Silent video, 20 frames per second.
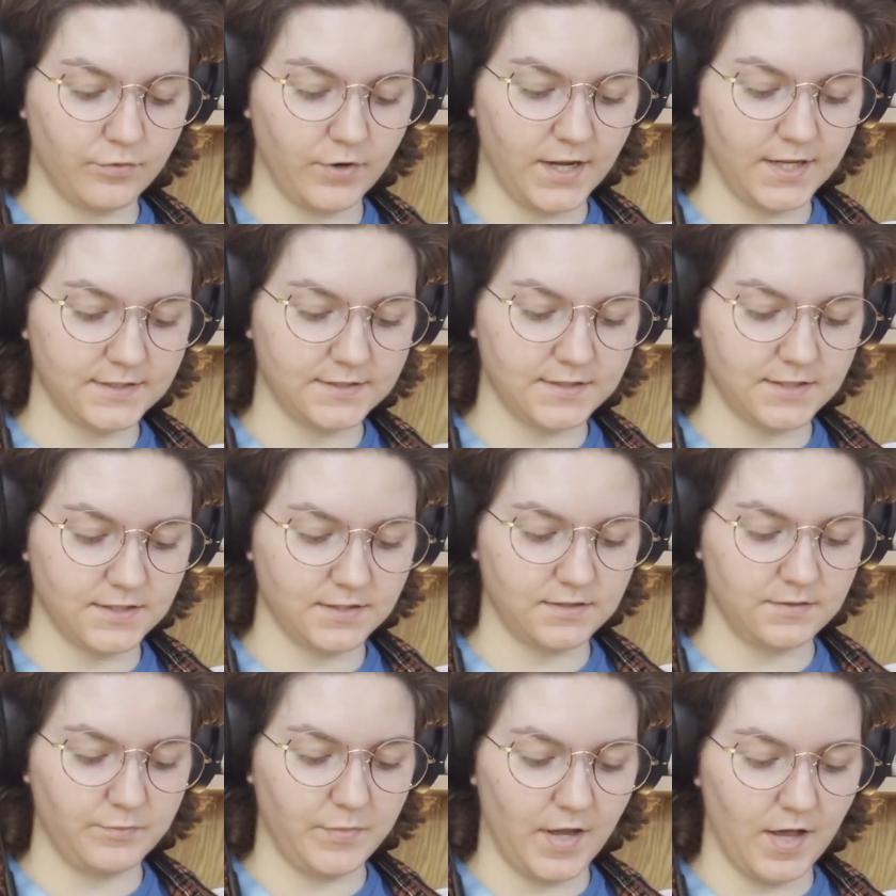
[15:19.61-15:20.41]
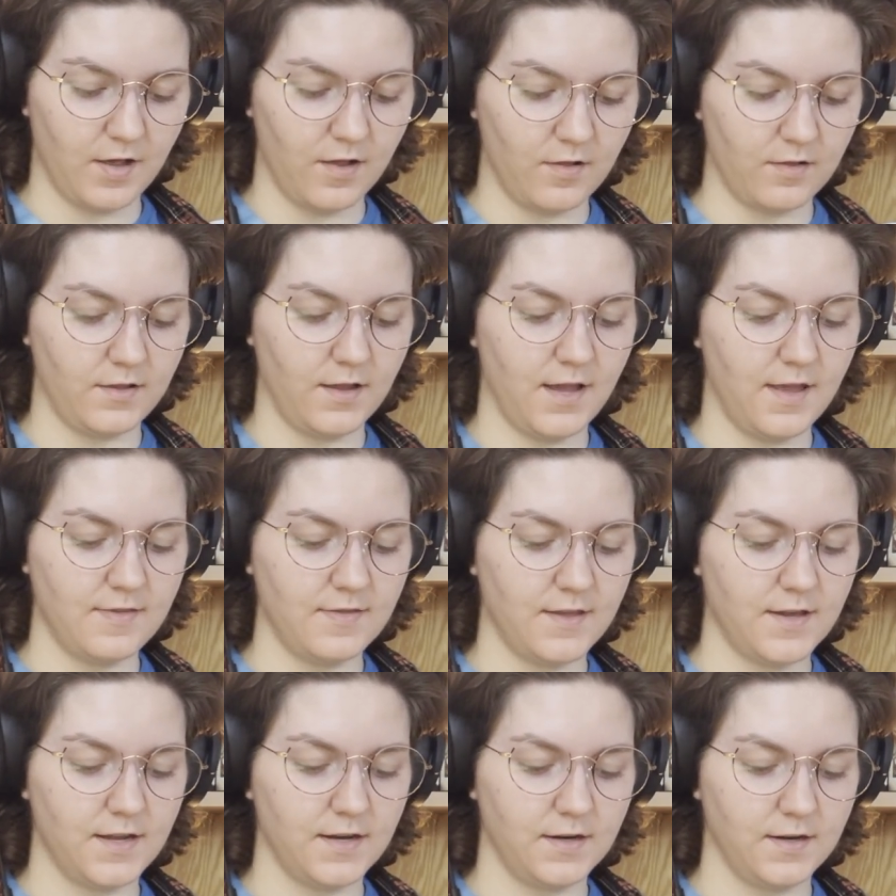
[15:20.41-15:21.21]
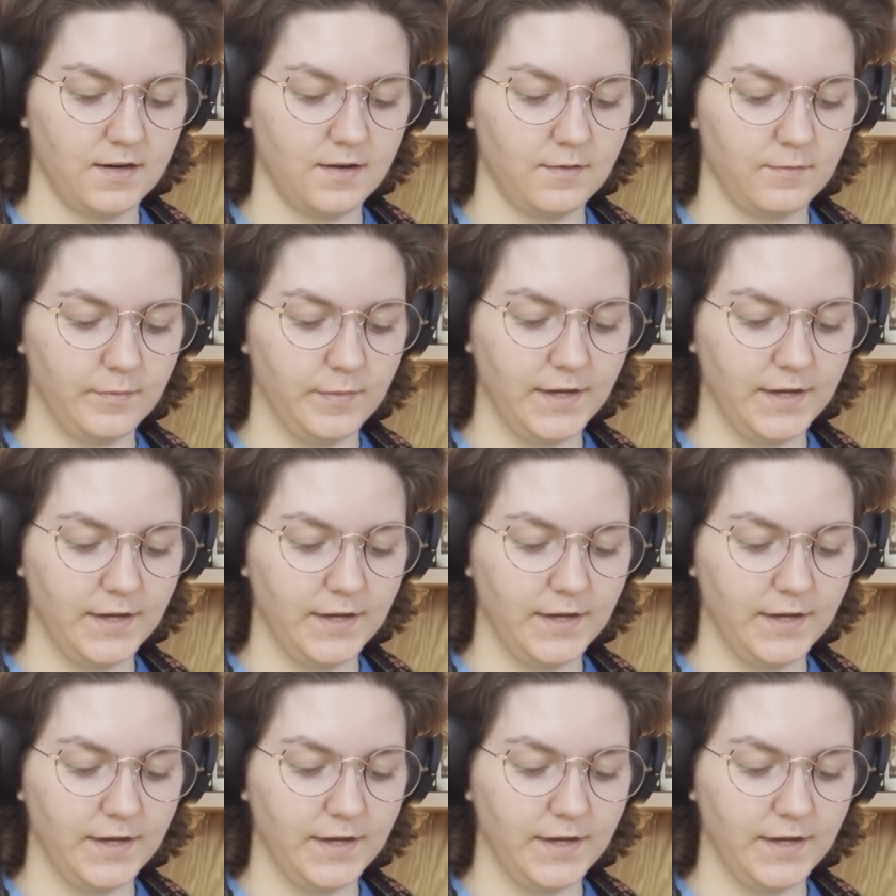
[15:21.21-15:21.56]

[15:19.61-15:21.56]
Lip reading: breaks the spell and then